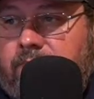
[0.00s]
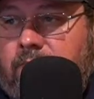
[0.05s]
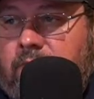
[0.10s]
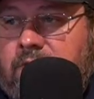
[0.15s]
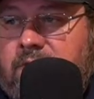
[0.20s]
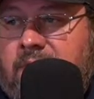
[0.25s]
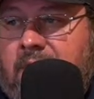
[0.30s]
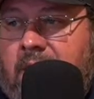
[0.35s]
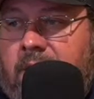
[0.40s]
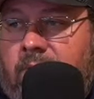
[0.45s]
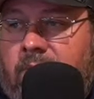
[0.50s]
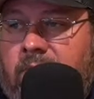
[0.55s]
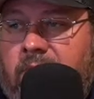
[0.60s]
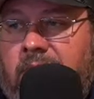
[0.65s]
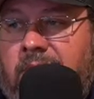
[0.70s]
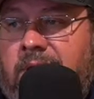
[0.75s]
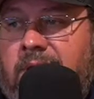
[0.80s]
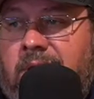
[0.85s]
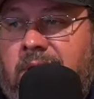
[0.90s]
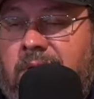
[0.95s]
just kind of
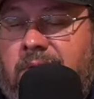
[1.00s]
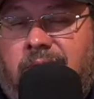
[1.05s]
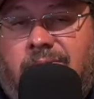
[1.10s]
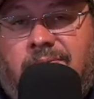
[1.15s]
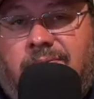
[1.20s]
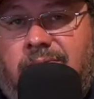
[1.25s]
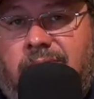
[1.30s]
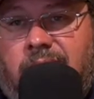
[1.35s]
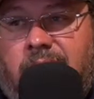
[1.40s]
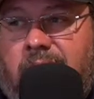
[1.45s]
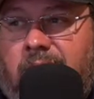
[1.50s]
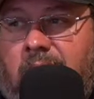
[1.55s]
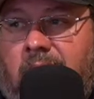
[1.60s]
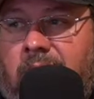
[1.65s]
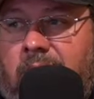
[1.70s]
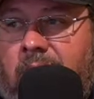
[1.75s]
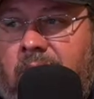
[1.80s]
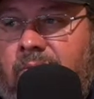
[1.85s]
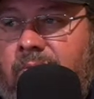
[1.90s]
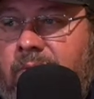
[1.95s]
really
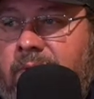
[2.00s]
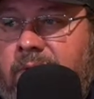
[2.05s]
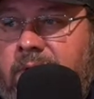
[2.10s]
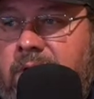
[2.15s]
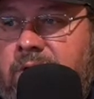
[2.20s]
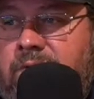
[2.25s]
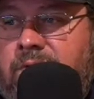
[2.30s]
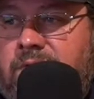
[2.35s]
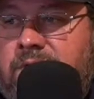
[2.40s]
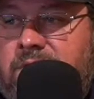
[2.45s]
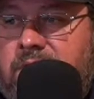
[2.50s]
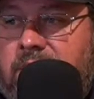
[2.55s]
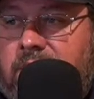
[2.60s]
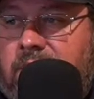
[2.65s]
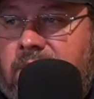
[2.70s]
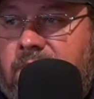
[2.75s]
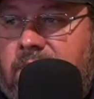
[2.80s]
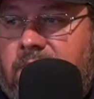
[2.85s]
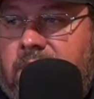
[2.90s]
aren't really interesting.